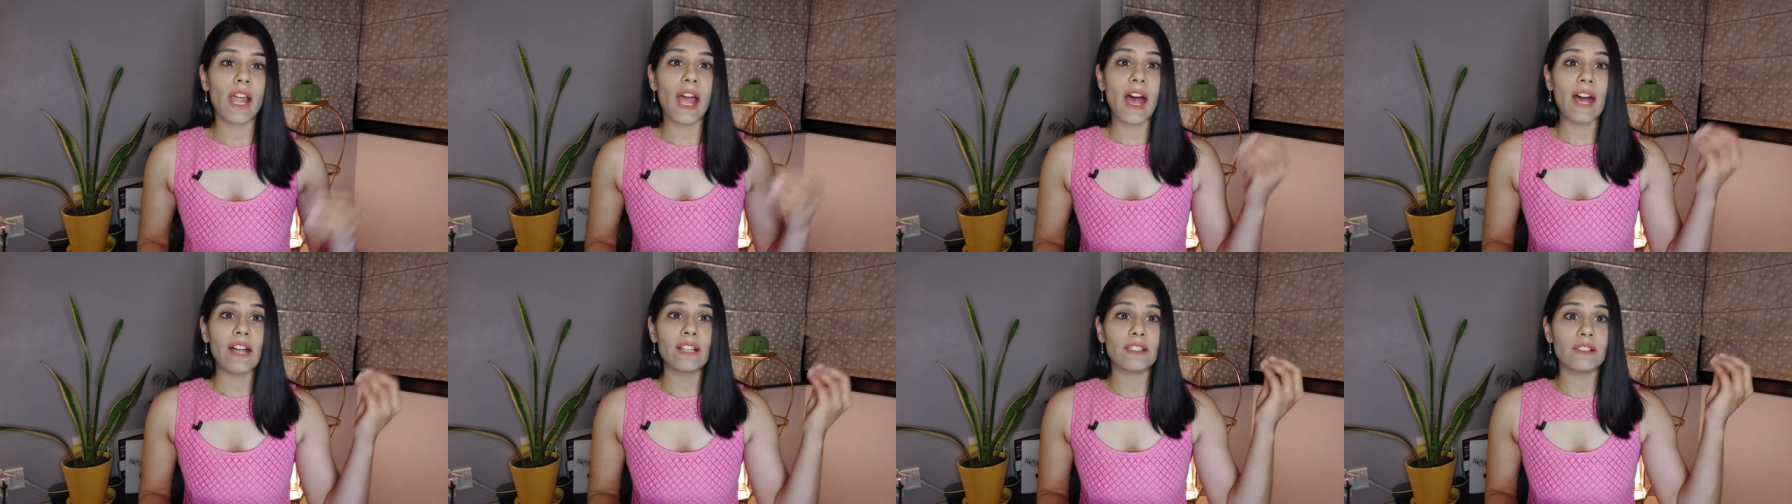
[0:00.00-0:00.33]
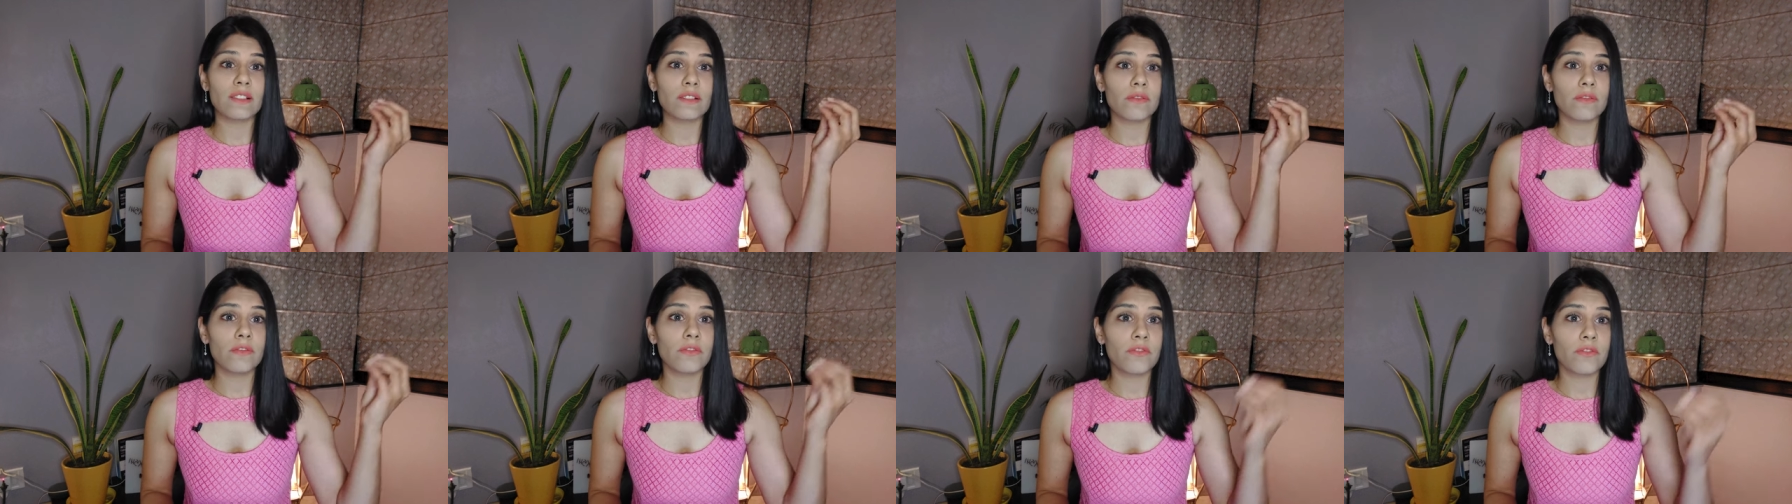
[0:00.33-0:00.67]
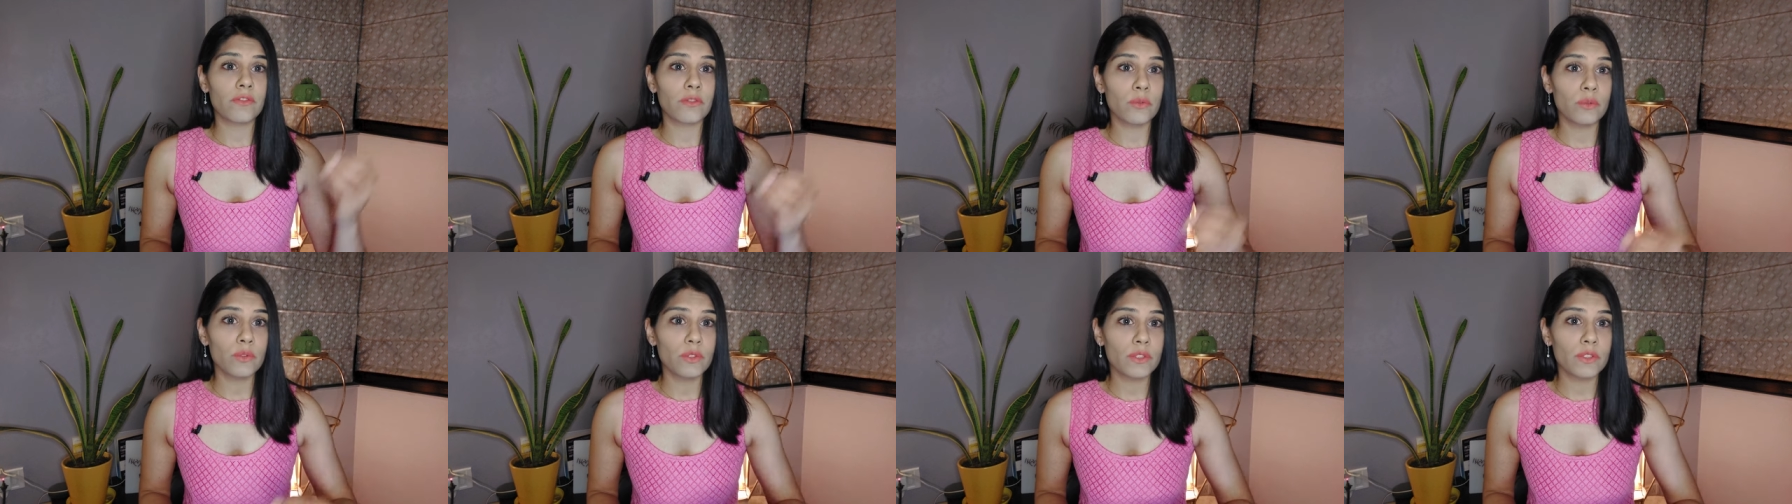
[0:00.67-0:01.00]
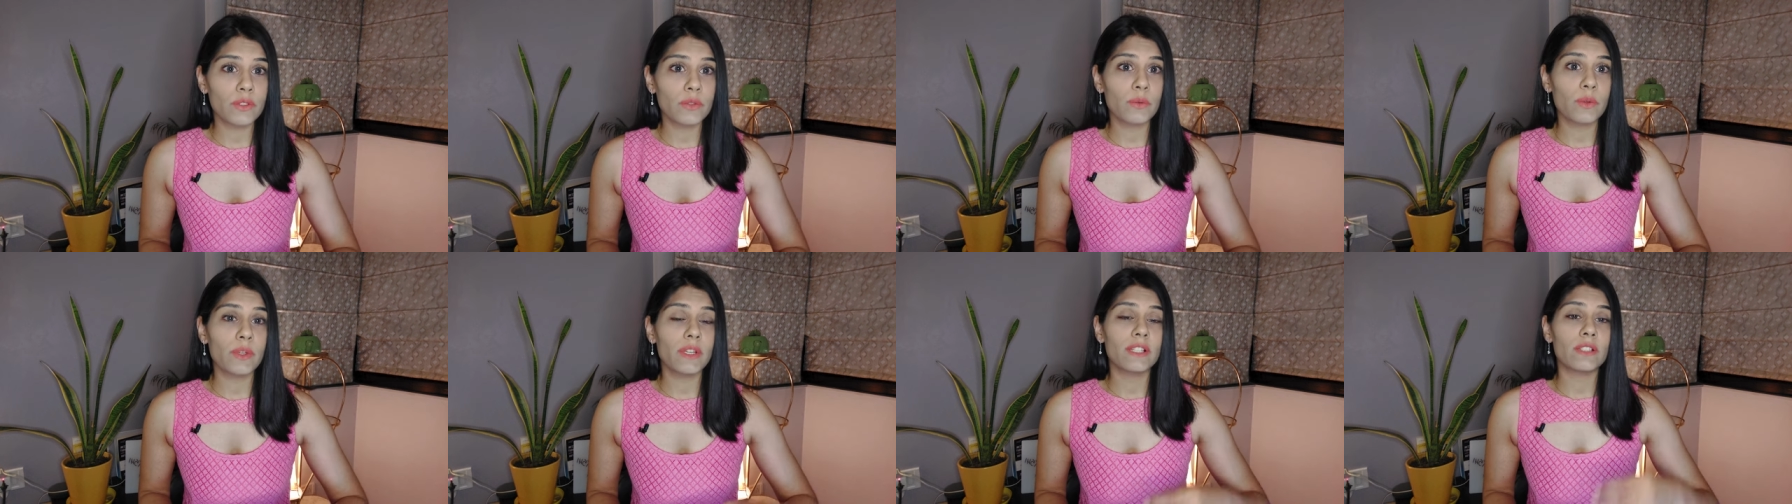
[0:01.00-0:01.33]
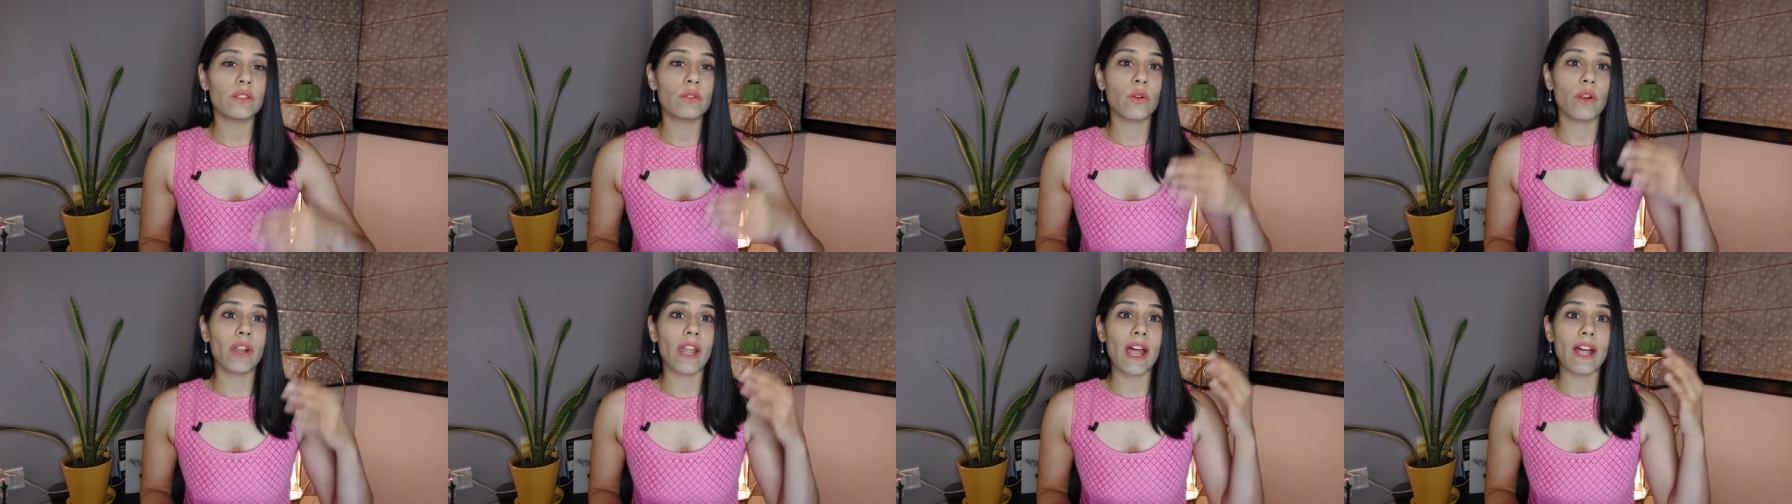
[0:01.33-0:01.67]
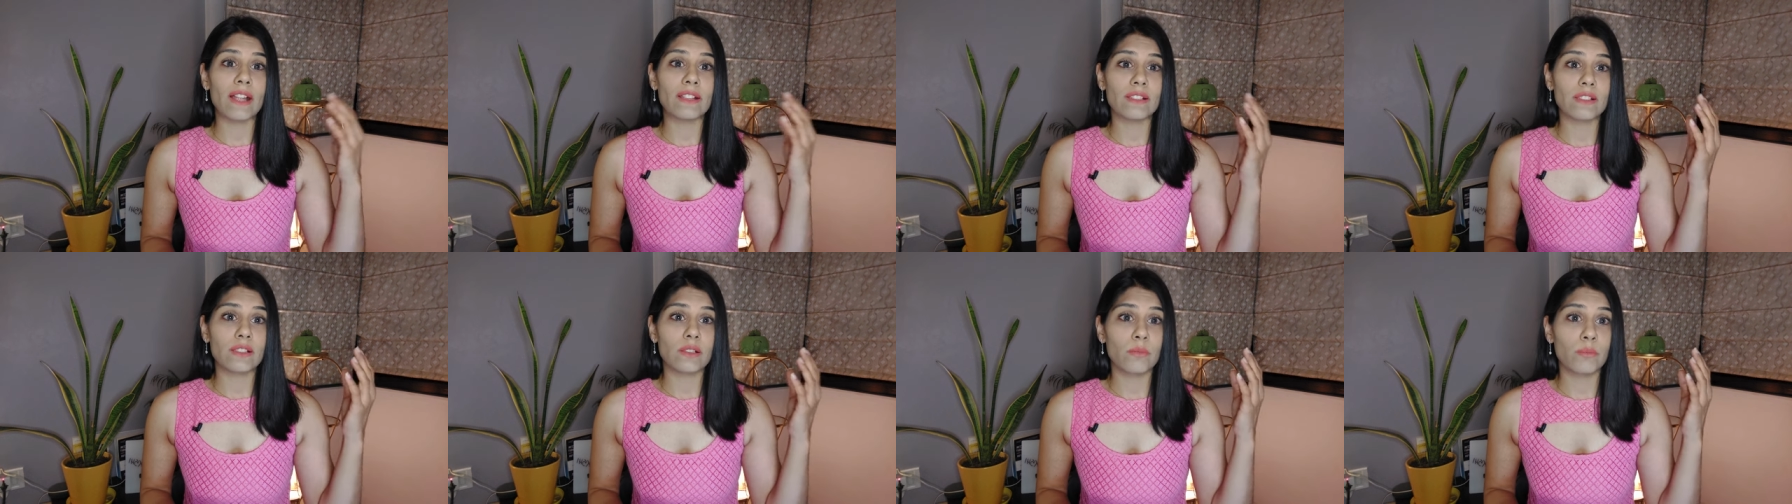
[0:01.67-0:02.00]
add some fruit to it or
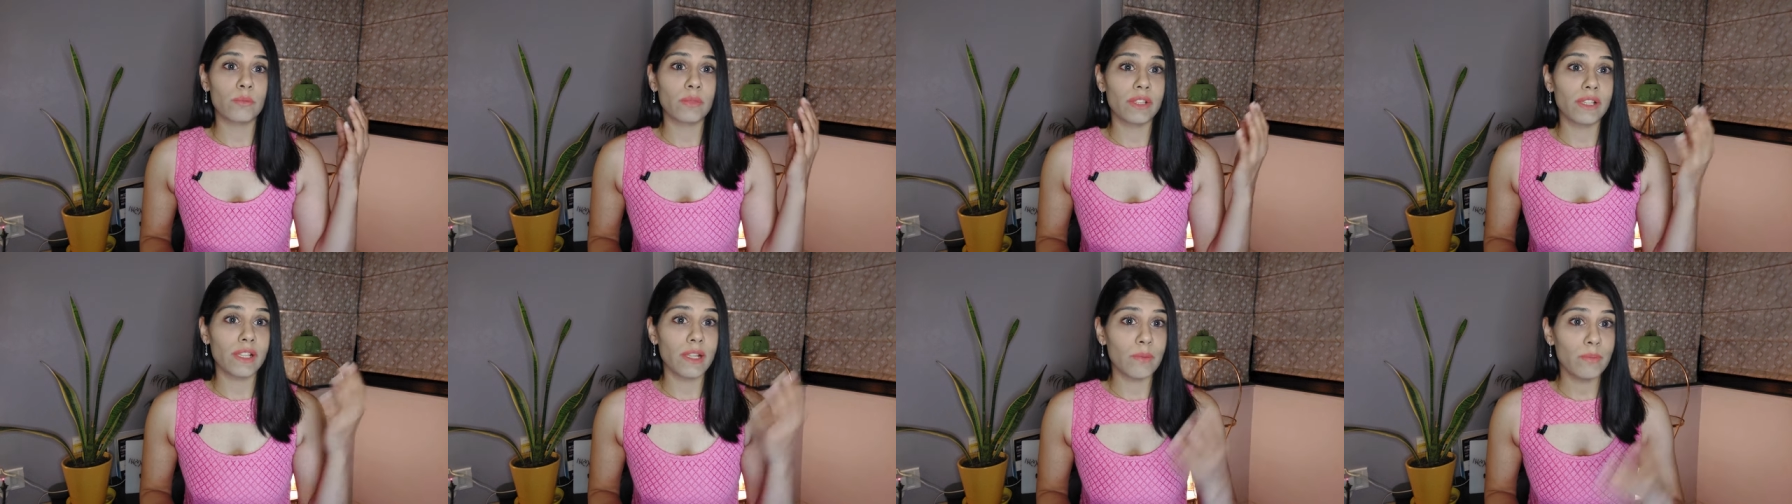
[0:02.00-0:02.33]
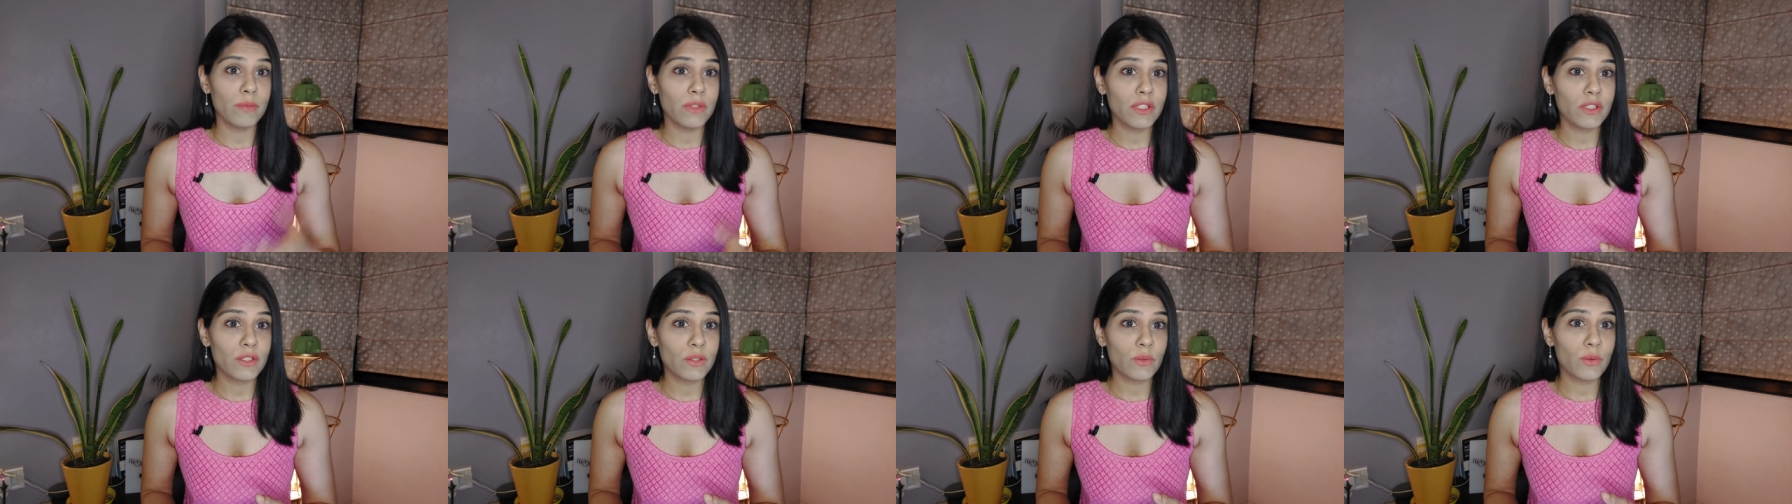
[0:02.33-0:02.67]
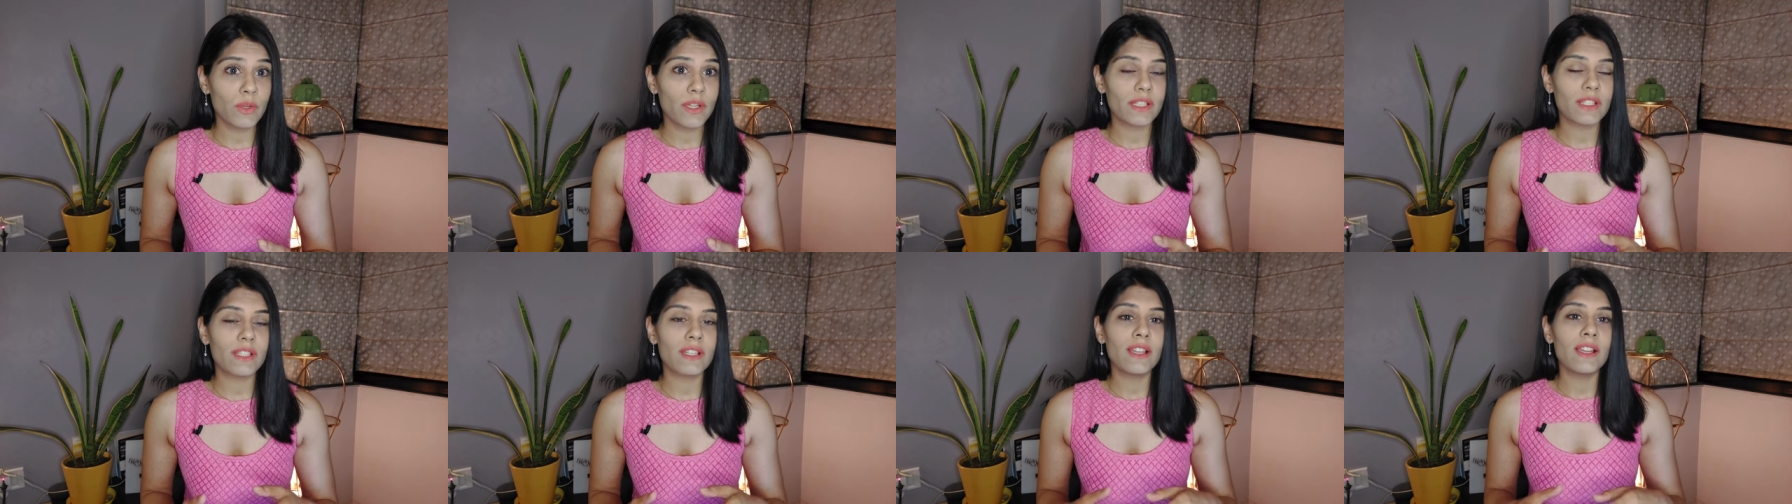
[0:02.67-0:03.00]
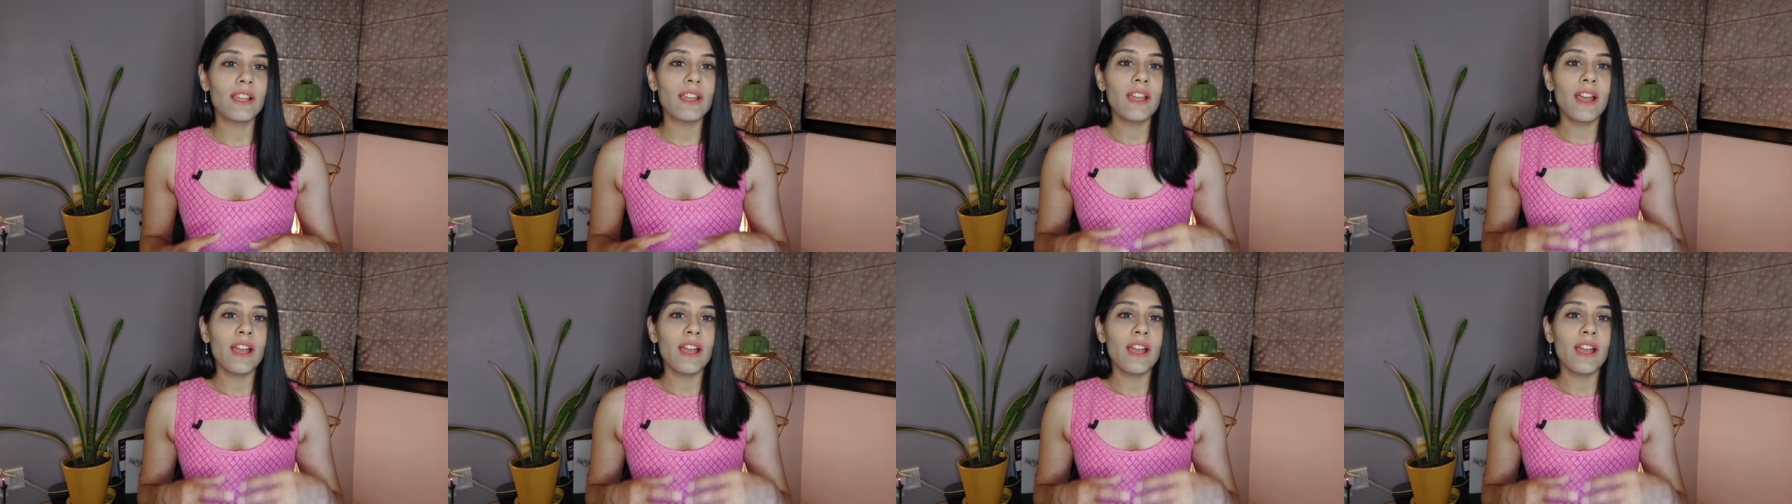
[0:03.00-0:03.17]
add some lemon to it,